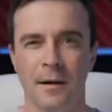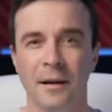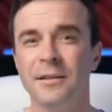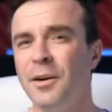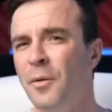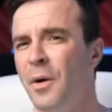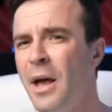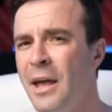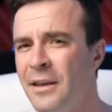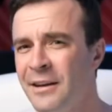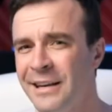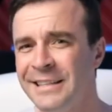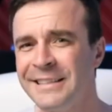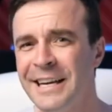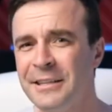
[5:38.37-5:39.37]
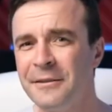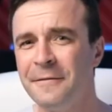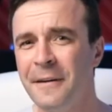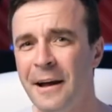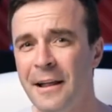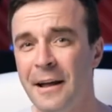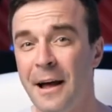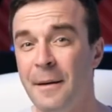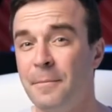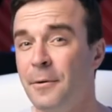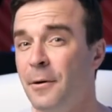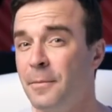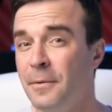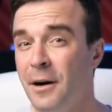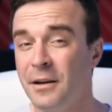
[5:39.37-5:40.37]
you can start editing your project on your
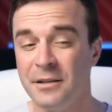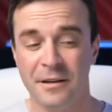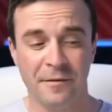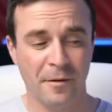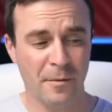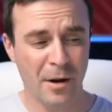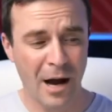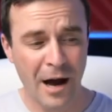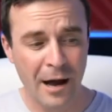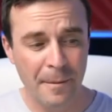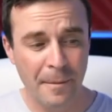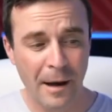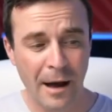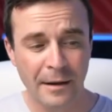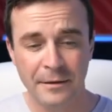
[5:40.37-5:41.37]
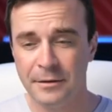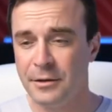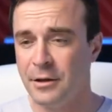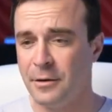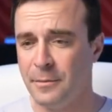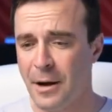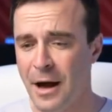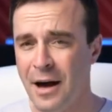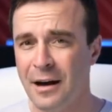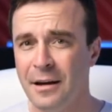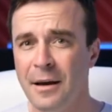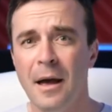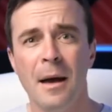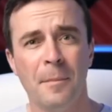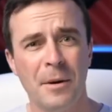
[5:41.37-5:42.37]
iPad and transfer it over to the
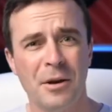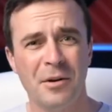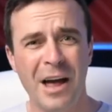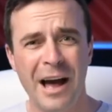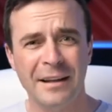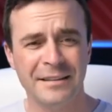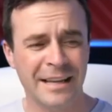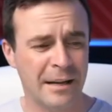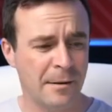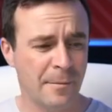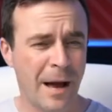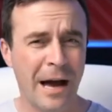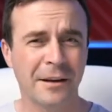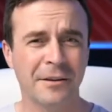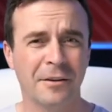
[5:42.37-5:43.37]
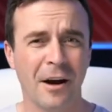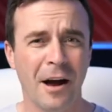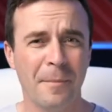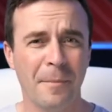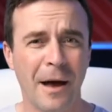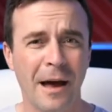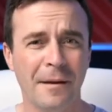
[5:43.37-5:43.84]
desktop version, but you can't go